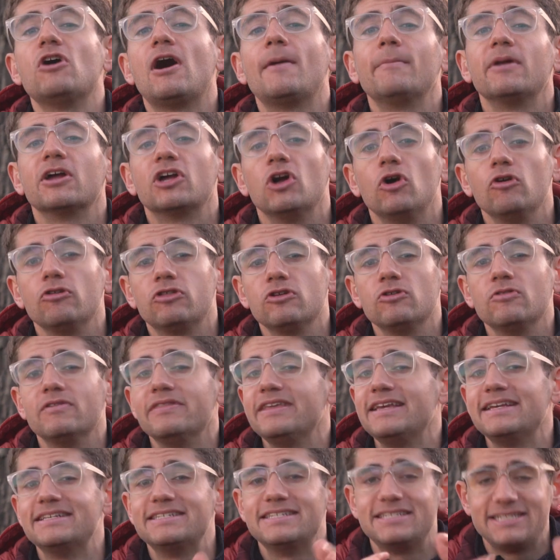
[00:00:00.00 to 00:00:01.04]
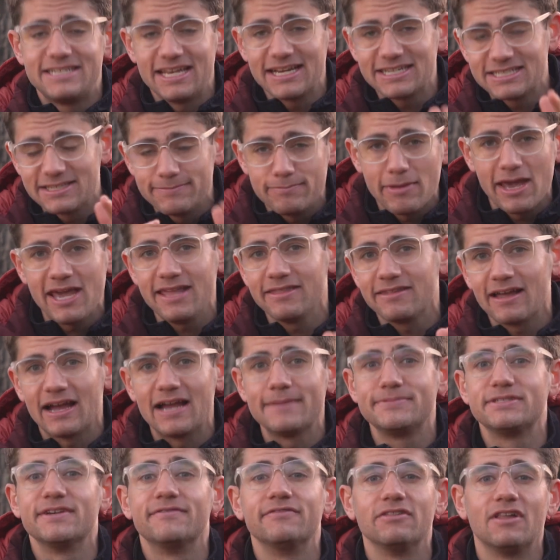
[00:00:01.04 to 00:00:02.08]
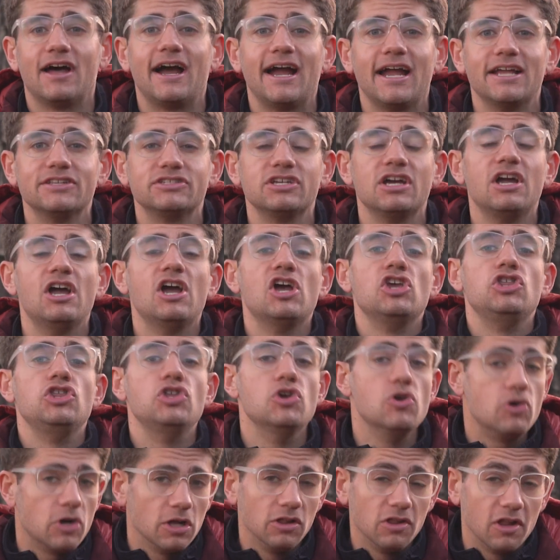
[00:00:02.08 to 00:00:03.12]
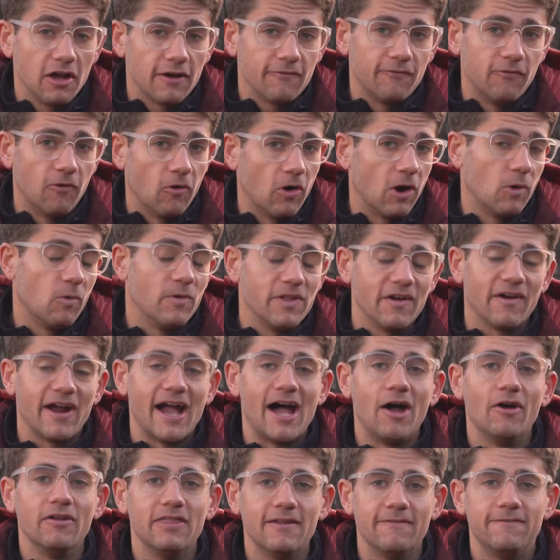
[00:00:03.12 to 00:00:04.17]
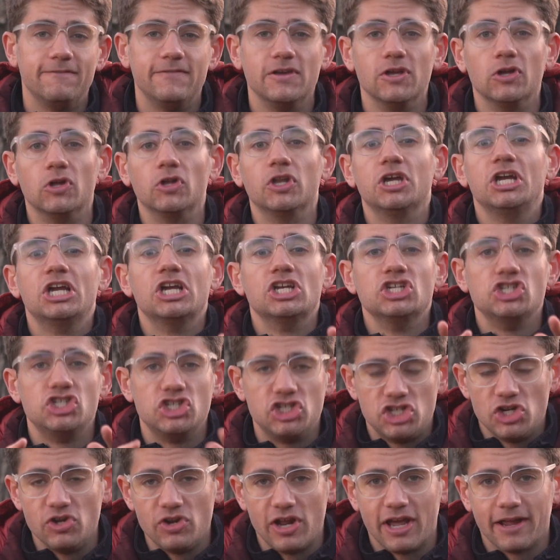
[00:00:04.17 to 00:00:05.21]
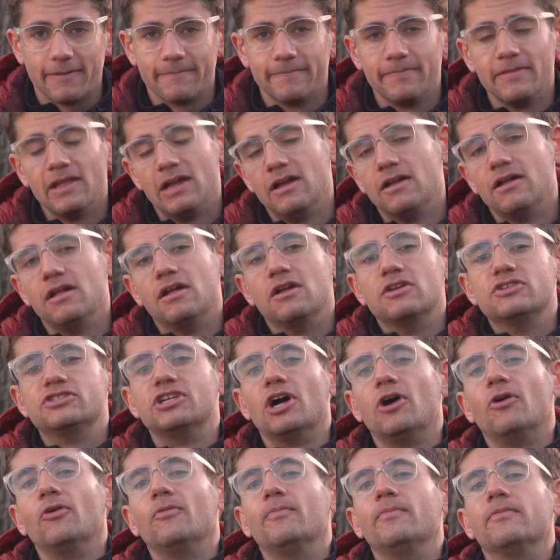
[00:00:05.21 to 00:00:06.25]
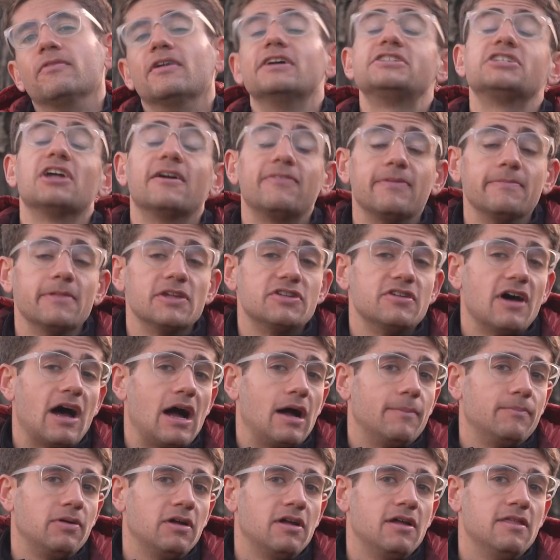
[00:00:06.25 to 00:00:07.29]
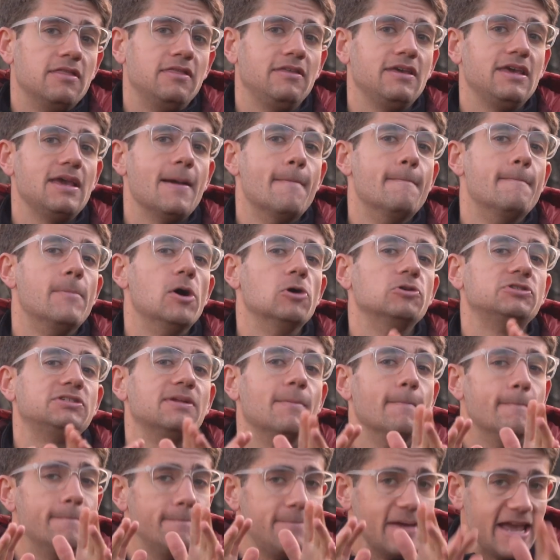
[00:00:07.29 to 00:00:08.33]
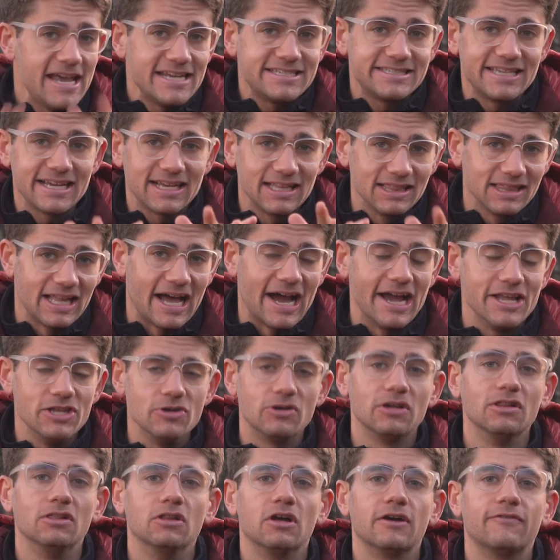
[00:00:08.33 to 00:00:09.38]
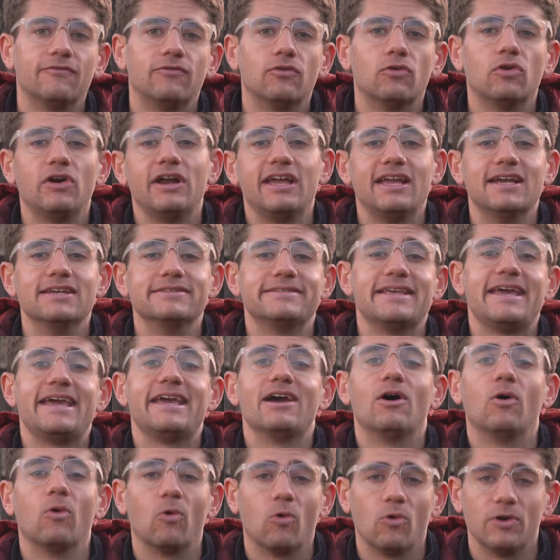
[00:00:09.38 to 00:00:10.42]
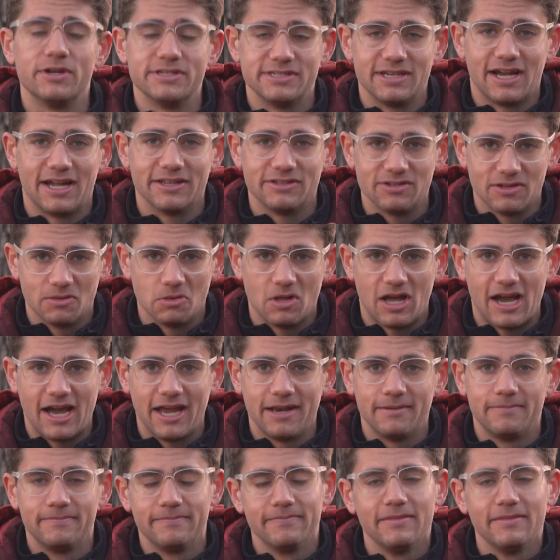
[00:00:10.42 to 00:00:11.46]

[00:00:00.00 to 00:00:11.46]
I'm gonna go through the 6 main types of lines you can look for when you're out in the field shooting. So let's start from the top. The most basic line you can look for is a horizontal line.